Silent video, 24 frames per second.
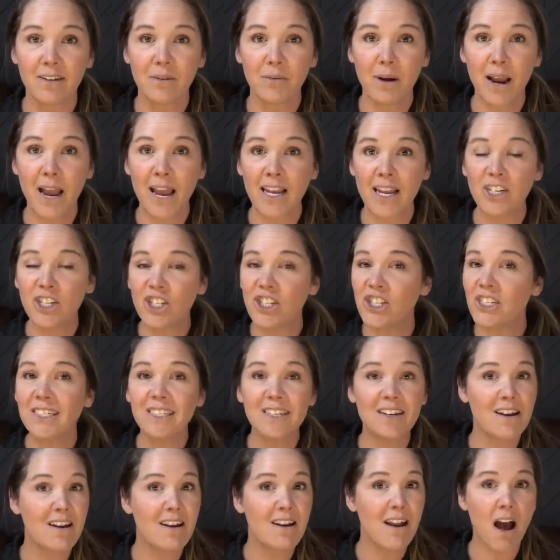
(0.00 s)
Right? She's
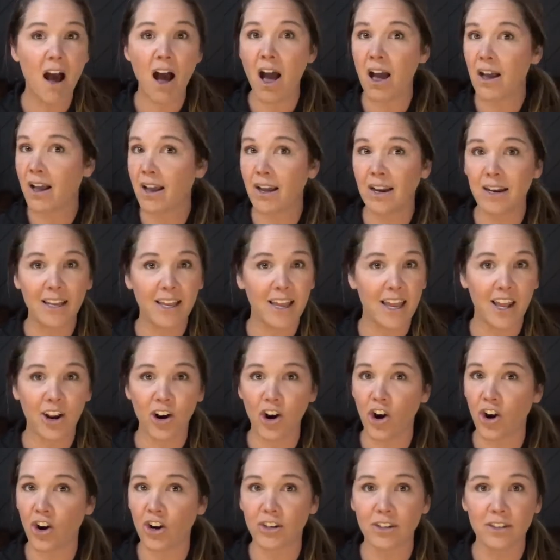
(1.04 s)
not going to get
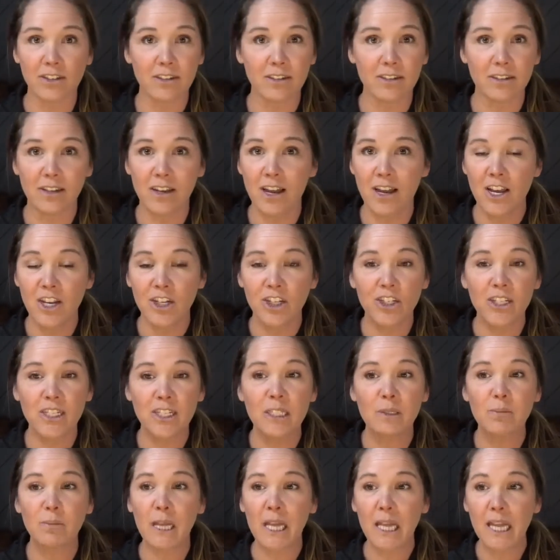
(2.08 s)
hurt.
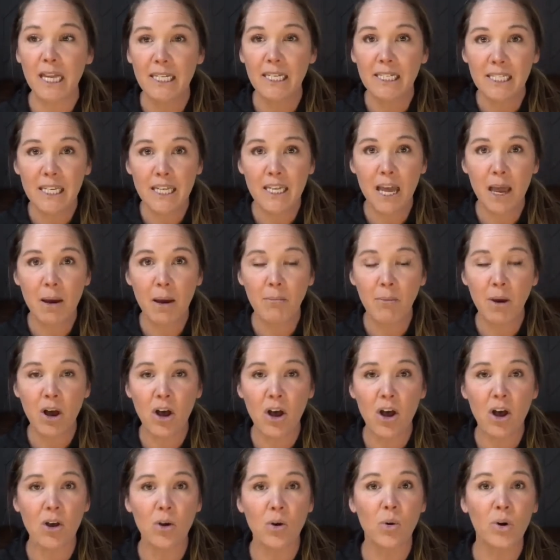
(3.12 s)
She's placing that
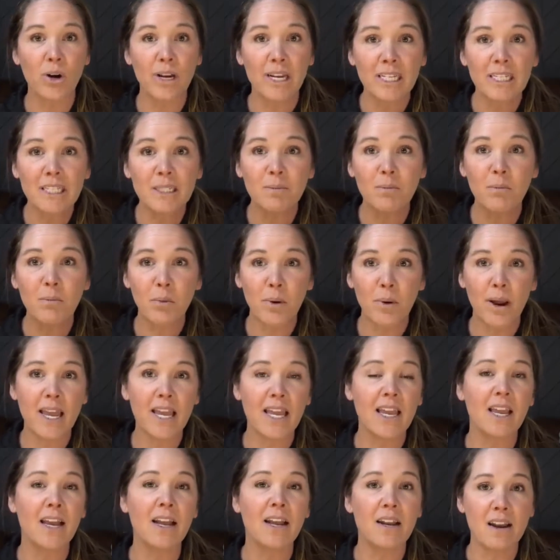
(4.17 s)
ball, or it's
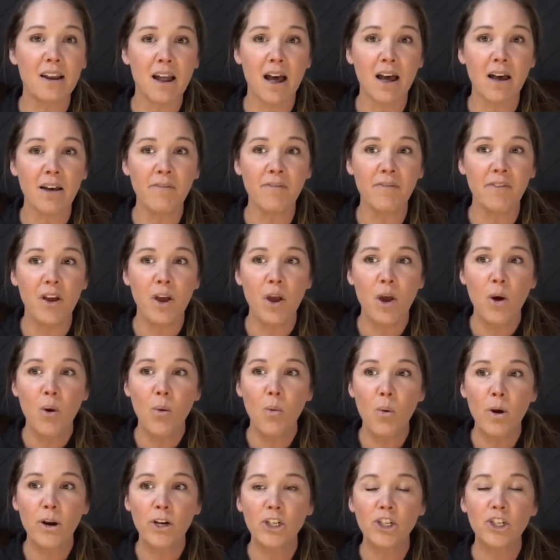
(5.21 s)
breaking enough
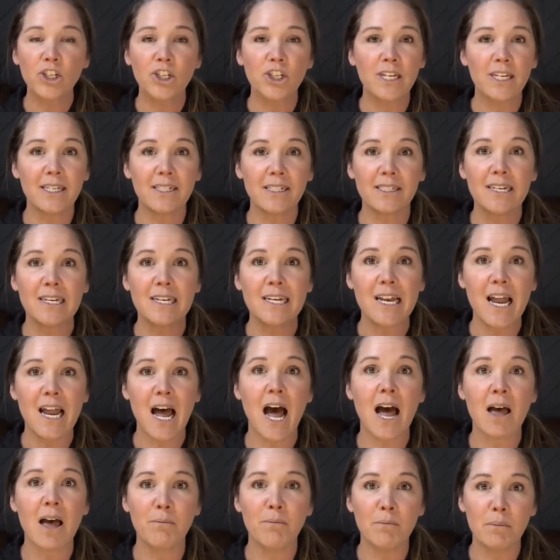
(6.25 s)
where she is
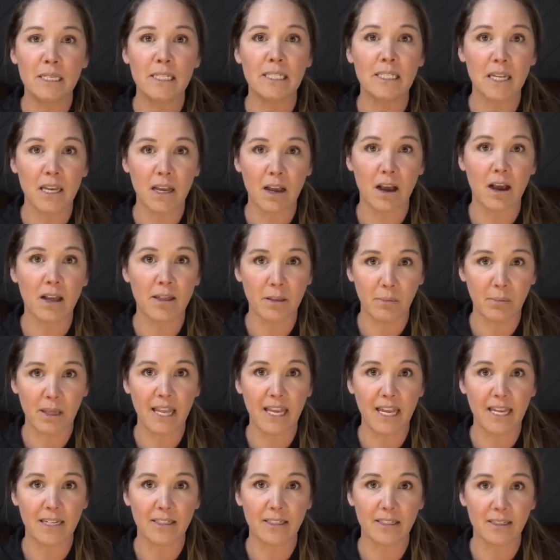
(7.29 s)
not missing on the
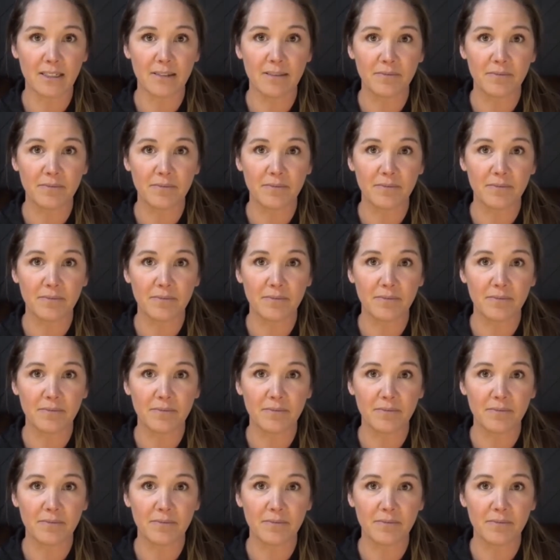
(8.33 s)
plate.